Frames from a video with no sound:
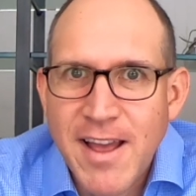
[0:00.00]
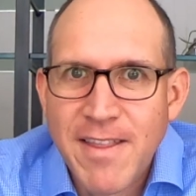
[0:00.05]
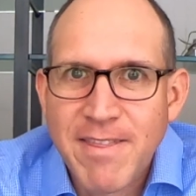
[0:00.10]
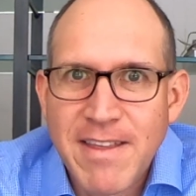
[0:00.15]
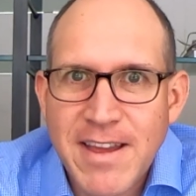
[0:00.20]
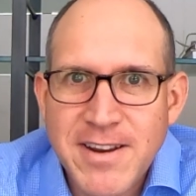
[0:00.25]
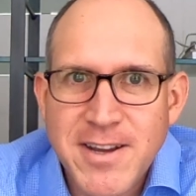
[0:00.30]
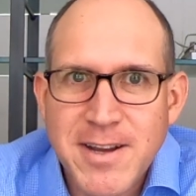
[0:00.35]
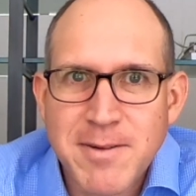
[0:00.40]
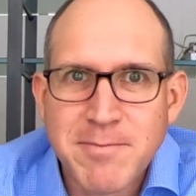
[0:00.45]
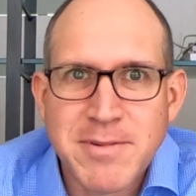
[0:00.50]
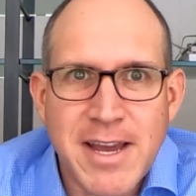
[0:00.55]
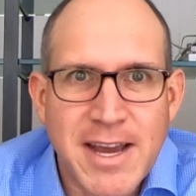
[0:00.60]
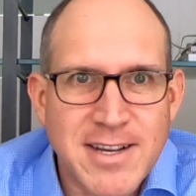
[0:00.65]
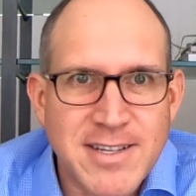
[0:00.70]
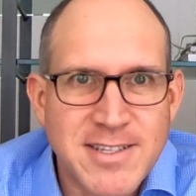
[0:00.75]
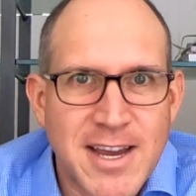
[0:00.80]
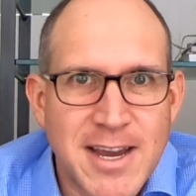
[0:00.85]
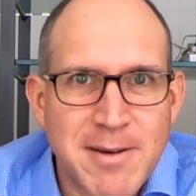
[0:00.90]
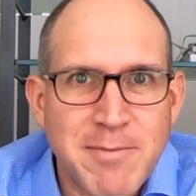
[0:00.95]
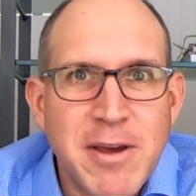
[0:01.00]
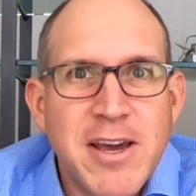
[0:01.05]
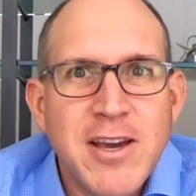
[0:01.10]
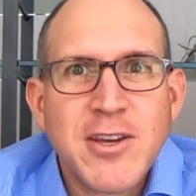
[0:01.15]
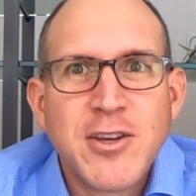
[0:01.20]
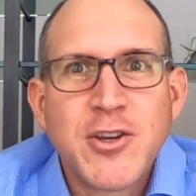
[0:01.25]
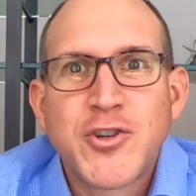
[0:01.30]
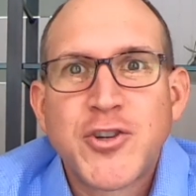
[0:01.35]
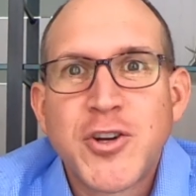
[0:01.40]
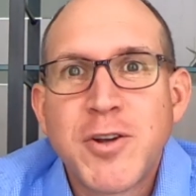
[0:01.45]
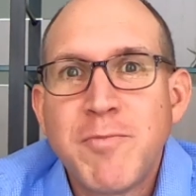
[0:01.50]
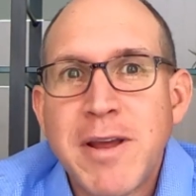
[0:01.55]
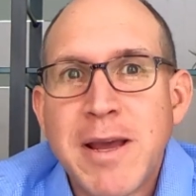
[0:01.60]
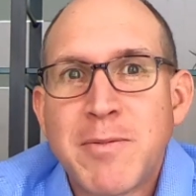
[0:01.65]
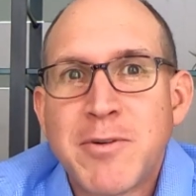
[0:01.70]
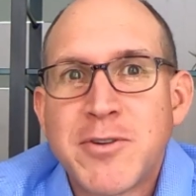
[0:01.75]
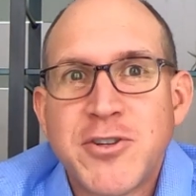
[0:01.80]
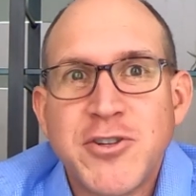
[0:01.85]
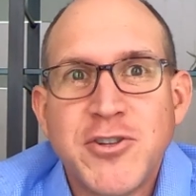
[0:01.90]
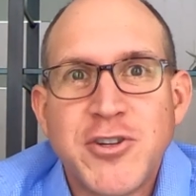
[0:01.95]
And then come tax time, you should be
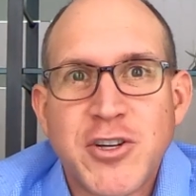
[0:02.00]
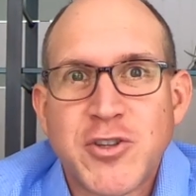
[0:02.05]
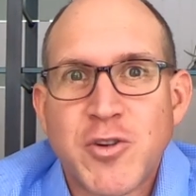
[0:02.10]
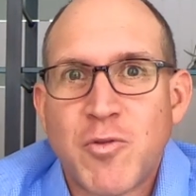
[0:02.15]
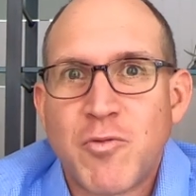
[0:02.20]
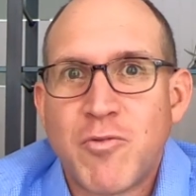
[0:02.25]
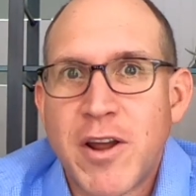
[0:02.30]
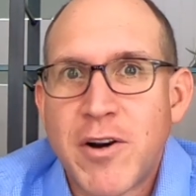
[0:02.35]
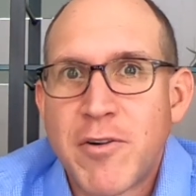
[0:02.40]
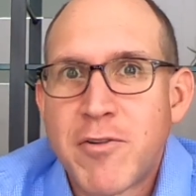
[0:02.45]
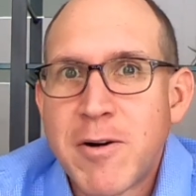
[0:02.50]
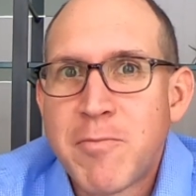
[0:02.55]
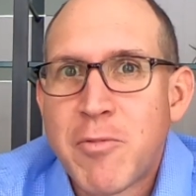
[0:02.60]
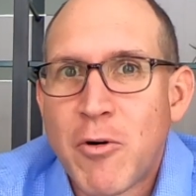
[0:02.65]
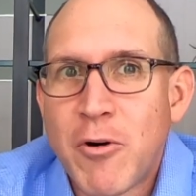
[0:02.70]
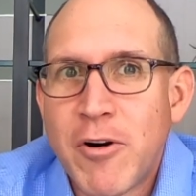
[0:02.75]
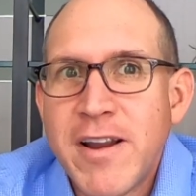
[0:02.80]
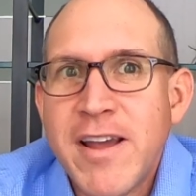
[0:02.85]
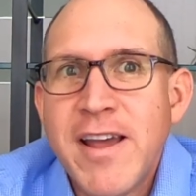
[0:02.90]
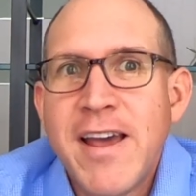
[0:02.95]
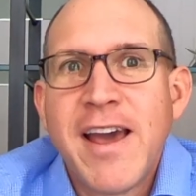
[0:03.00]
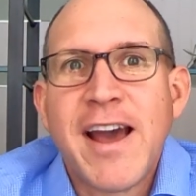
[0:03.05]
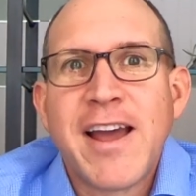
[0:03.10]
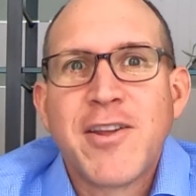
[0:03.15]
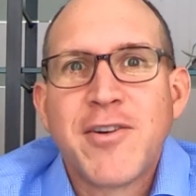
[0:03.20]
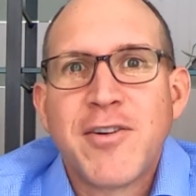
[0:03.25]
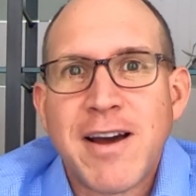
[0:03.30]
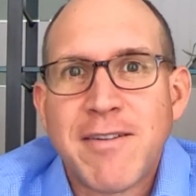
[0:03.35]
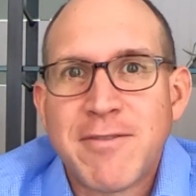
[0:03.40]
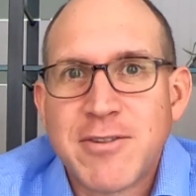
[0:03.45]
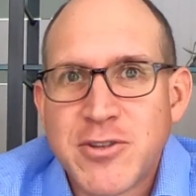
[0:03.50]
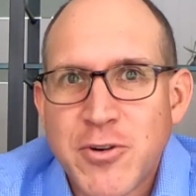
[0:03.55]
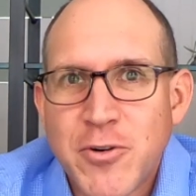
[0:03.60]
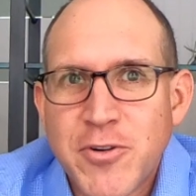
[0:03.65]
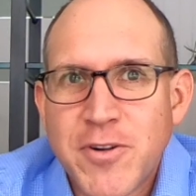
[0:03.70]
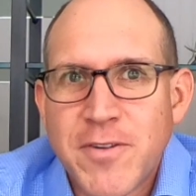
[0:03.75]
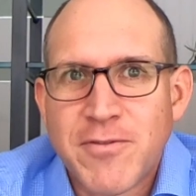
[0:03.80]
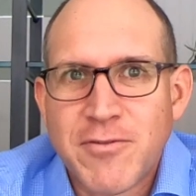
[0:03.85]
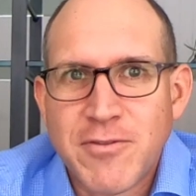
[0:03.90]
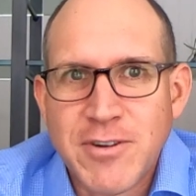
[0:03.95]
able to just run a report and you'll have a
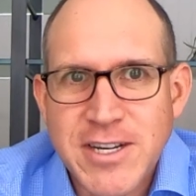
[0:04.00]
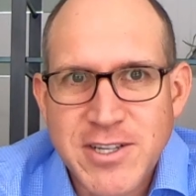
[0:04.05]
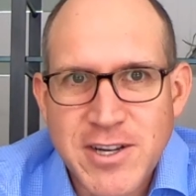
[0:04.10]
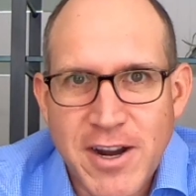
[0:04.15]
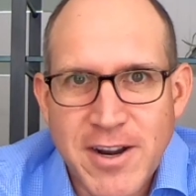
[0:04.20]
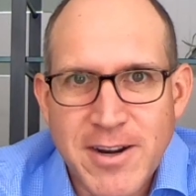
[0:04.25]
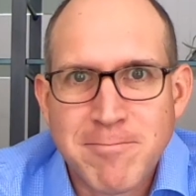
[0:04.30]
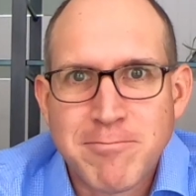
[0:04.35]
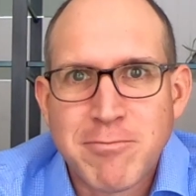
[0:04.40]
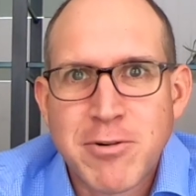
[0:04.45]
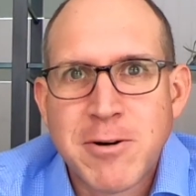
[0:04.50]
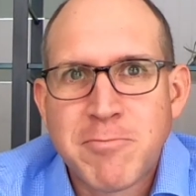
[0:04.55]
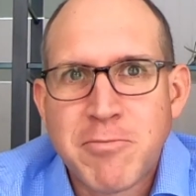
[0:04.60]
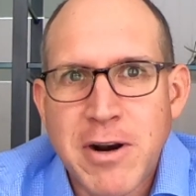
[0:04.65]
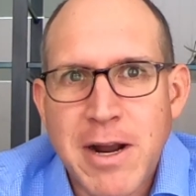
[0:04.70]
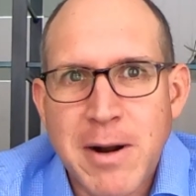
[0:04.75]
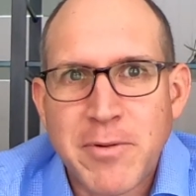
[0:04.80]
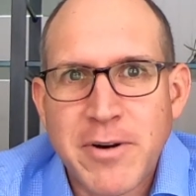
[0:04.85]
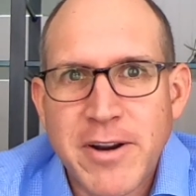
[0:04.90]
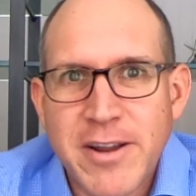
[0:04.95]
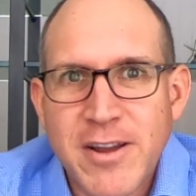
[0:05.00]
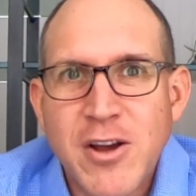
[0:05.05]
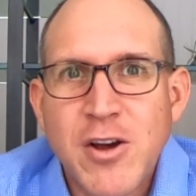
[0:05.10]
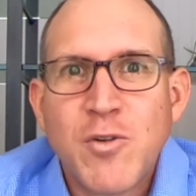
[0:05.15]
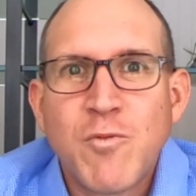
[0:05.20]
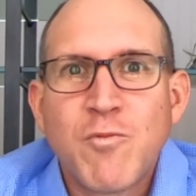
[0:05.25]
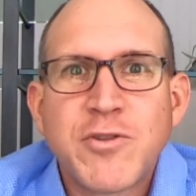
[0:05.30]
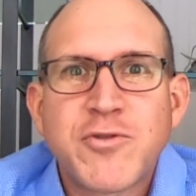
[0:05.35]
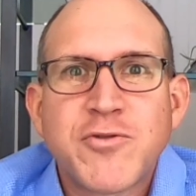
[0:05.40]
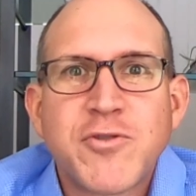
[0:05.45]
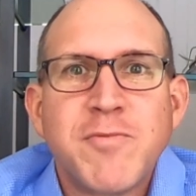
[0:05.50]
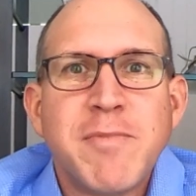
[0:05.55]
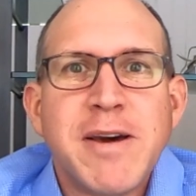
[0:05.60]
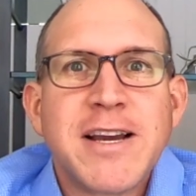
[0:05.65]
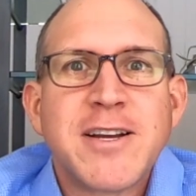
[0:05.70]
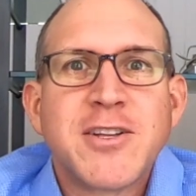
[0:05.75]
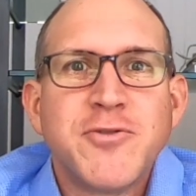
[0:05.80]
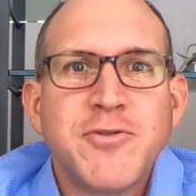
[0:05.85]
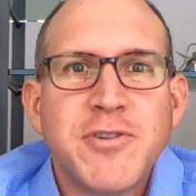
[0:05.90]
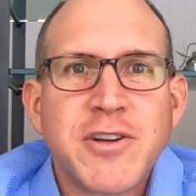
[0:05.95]
total for each item per property, which will
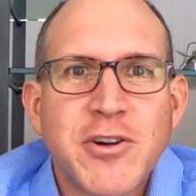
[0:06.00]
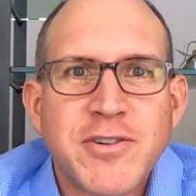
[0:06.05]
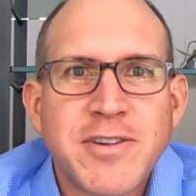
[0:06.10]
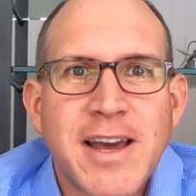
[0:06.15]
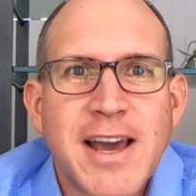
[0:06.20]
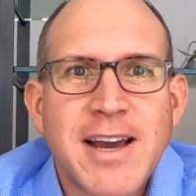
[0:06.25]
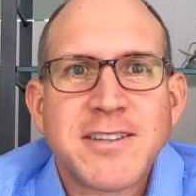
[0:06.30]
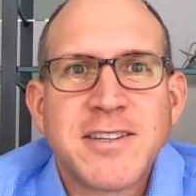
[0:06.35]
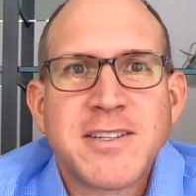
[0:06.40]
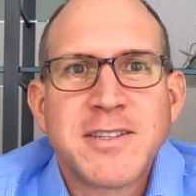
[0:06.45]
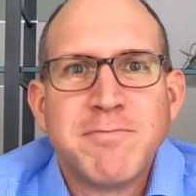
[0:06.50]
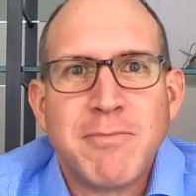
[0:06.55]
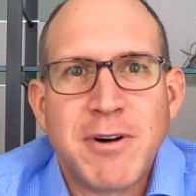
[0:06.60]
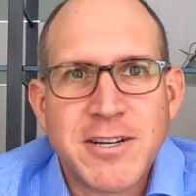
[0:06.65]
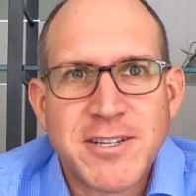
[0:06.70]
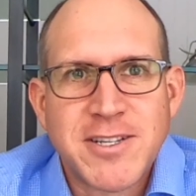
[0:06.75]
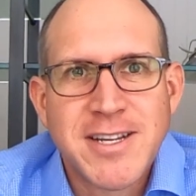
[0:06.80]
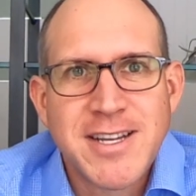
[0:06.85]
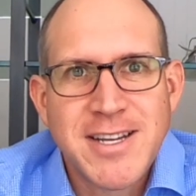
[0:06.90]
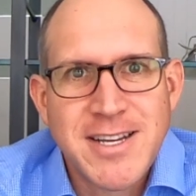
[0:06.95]
make doing your taxes much